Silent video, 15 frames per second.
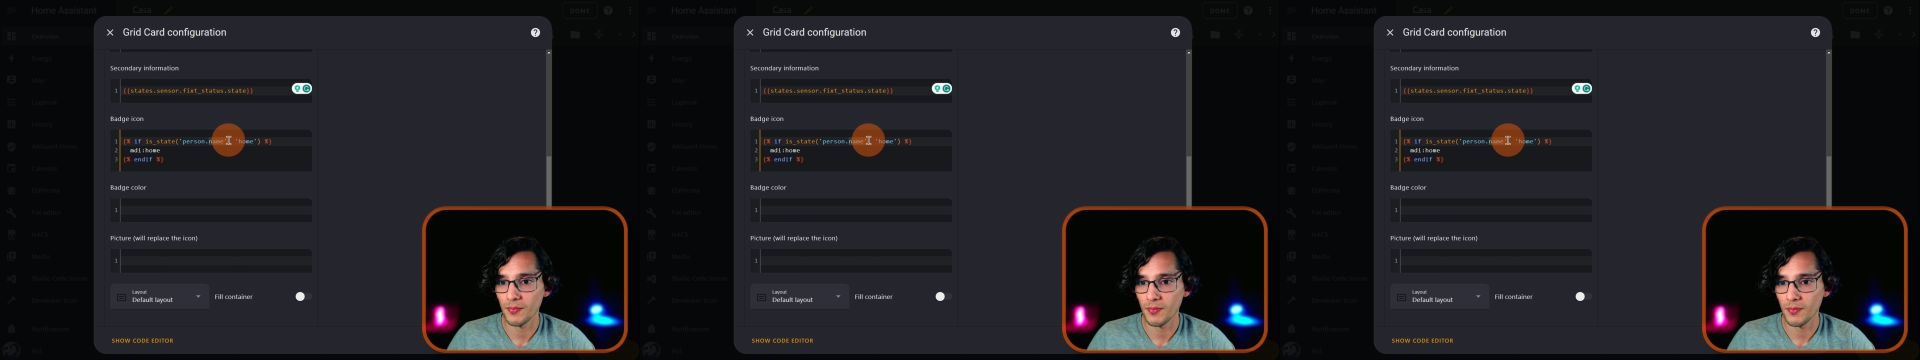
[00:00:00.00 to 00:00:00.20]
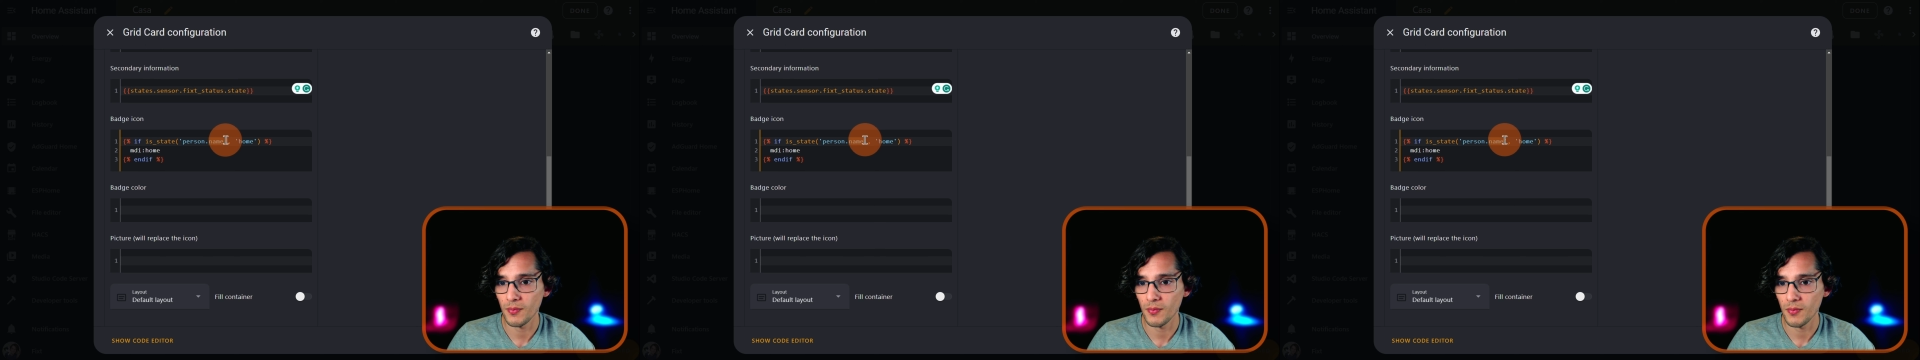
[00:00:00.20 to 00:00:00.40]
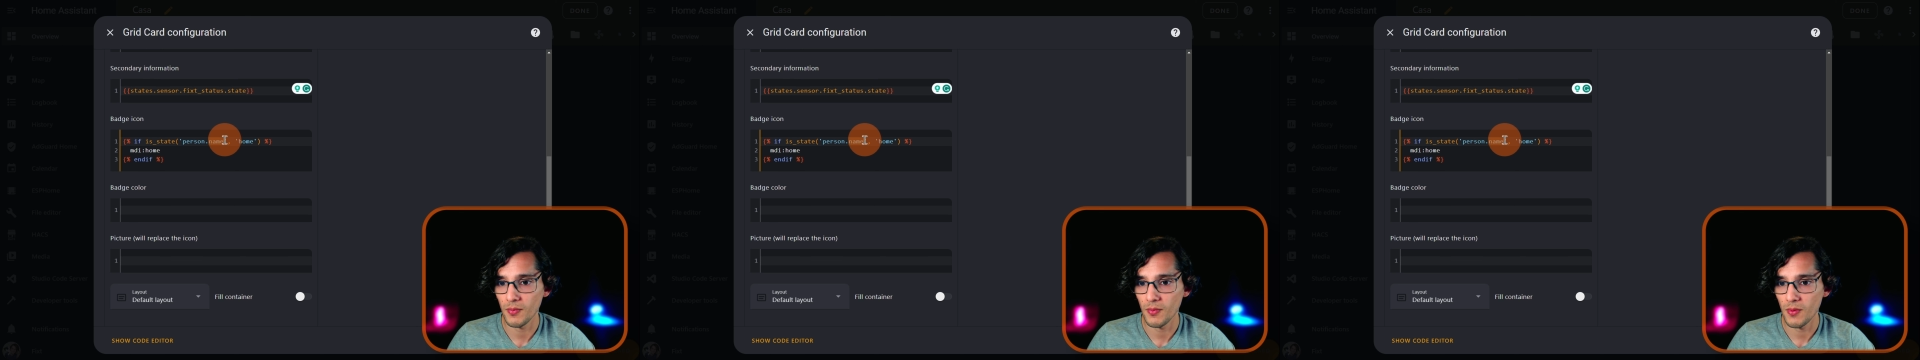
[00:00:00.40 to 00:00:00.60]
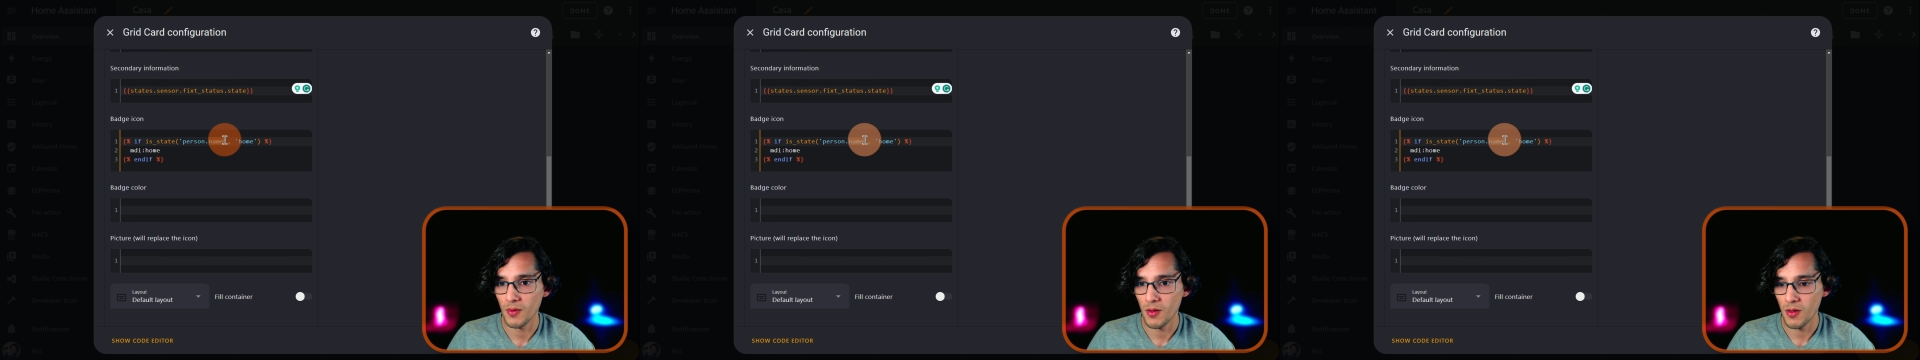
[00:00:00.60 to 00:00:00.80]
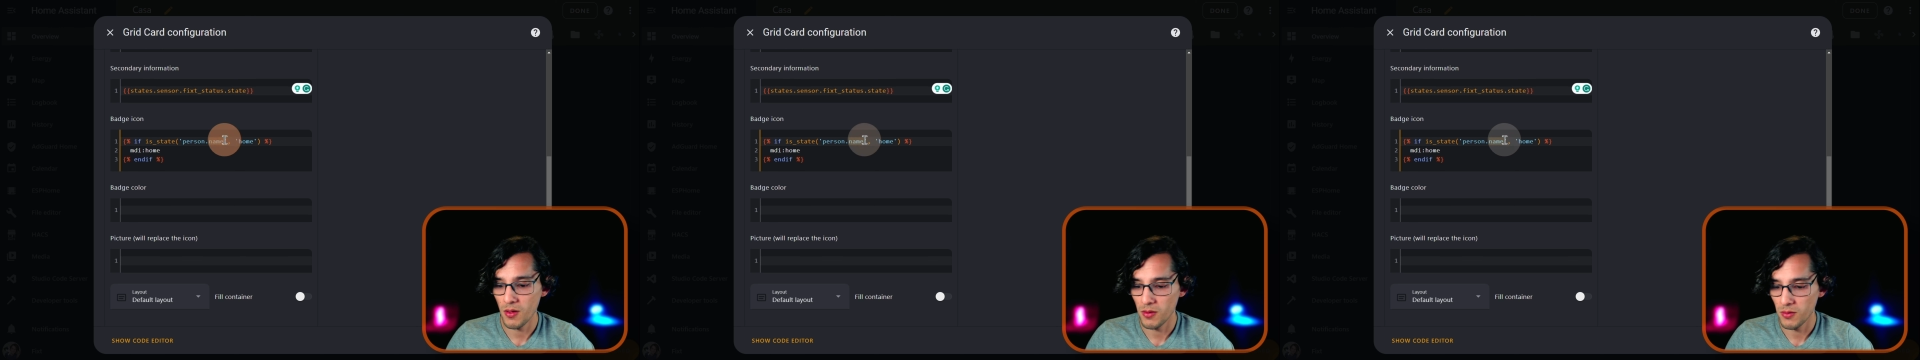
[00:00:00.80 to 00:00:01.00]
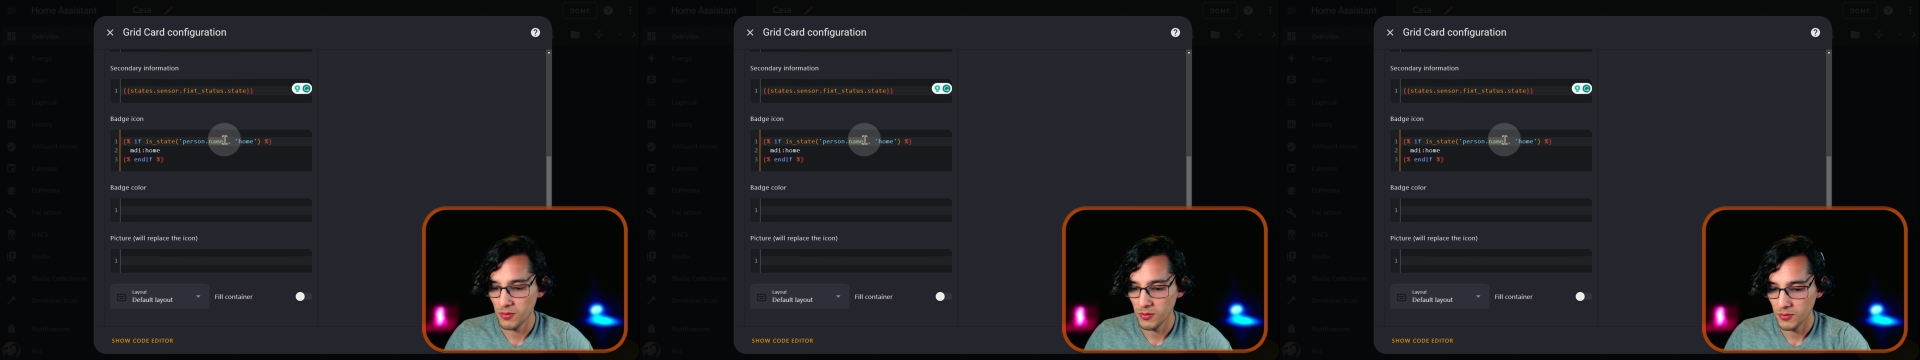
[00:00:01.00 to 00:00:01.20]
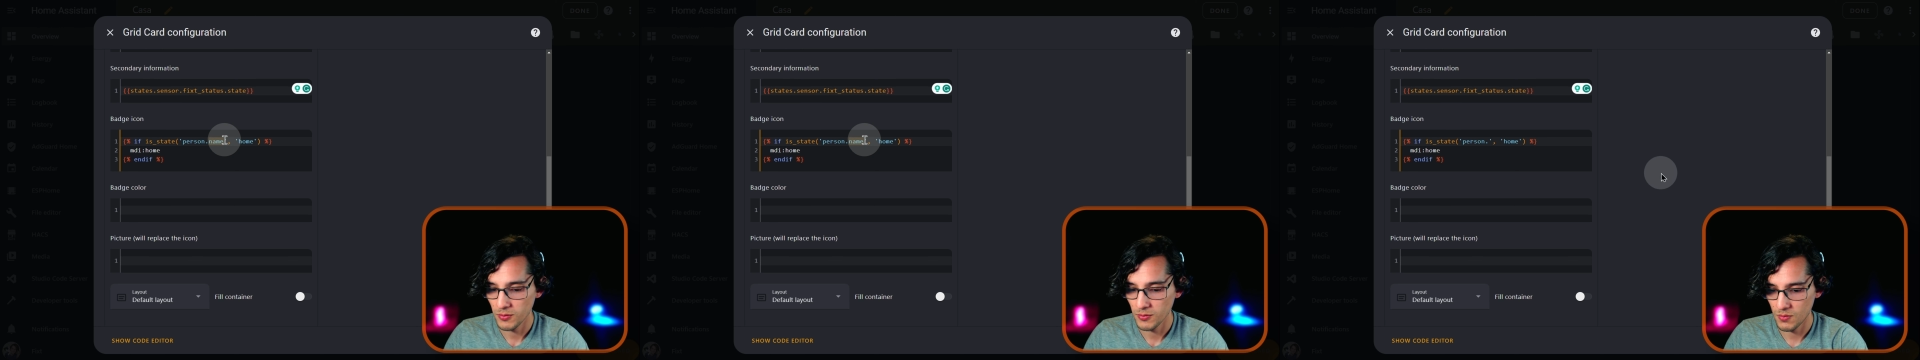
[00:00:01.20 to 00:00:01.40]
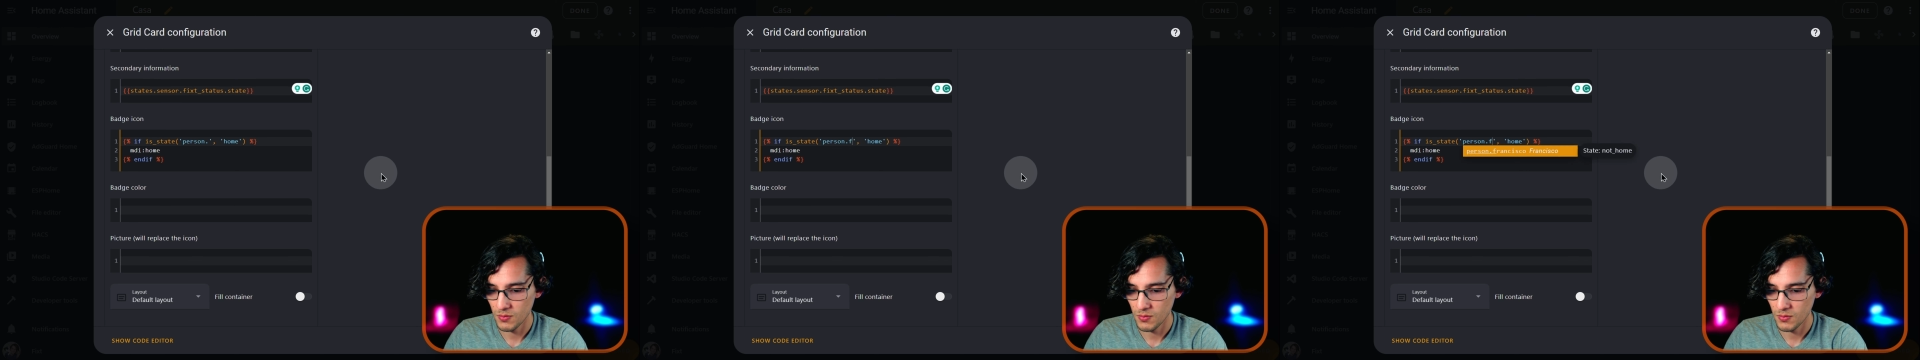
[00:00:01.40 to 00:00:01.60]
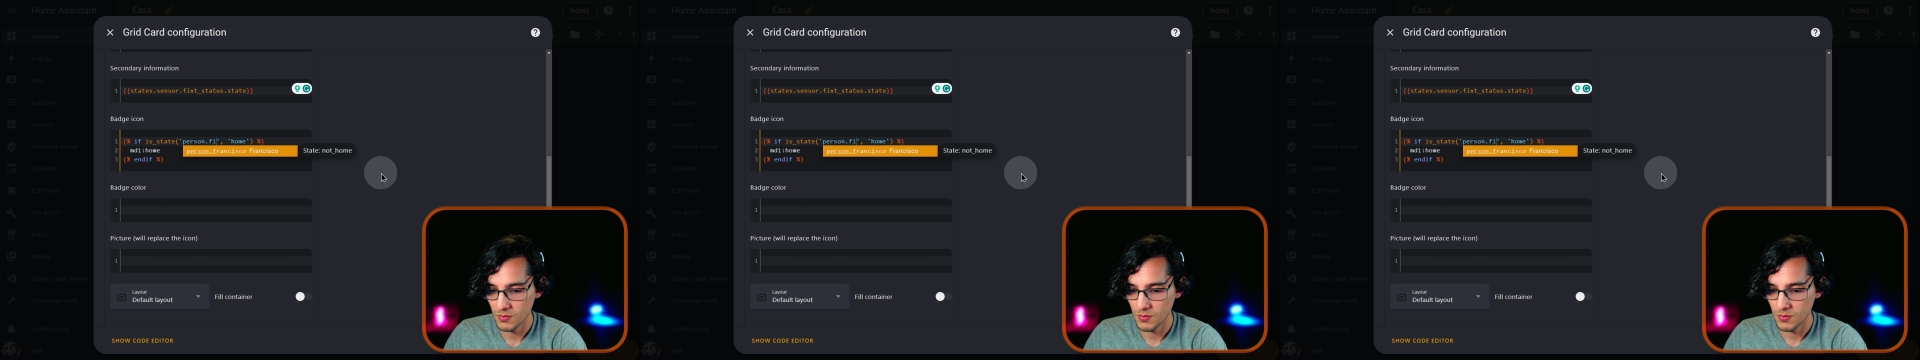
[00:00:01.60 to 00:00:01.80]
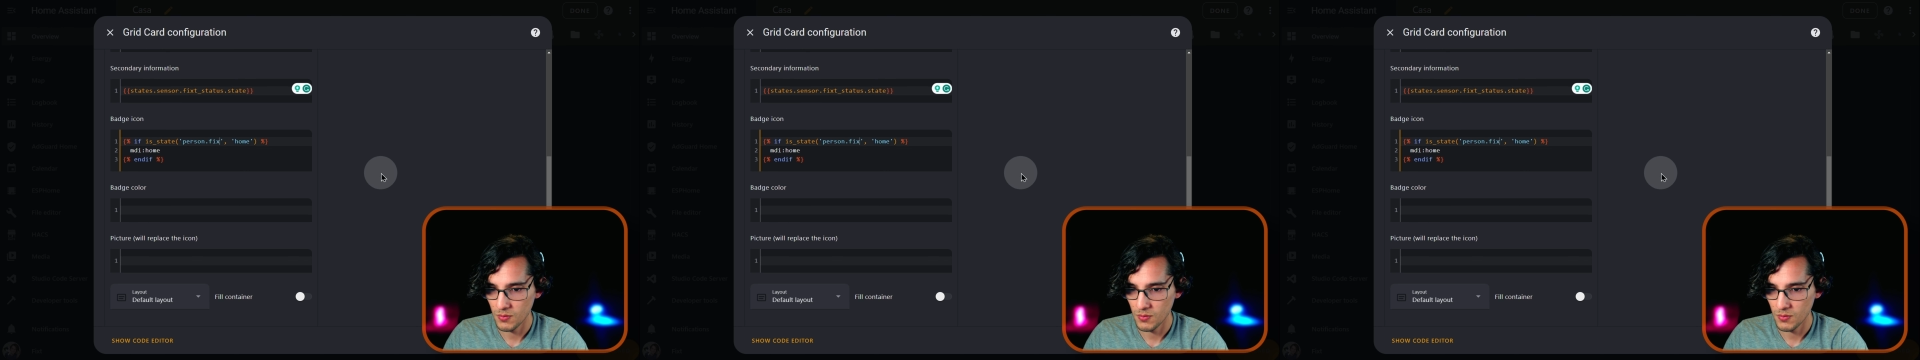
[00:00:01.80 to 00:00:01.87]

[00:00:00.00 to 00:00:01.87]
Nothing is said.